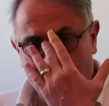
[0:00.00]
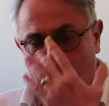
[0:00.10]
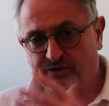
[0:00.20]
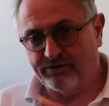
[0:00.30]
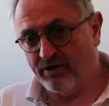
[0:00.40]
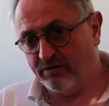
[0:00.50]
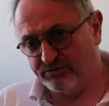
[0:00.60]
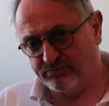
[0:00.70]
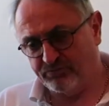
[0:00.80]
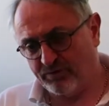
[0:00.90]
but they're
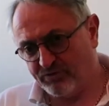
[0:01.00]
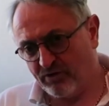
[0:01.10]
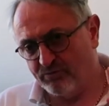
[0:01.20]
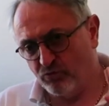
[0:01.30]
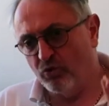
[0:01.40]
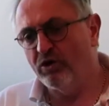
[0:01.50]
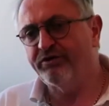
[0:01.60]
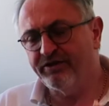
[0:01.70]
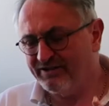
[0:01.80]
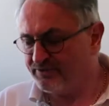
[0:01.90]
sometimes worth
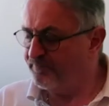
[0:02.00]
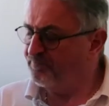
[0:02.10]
it.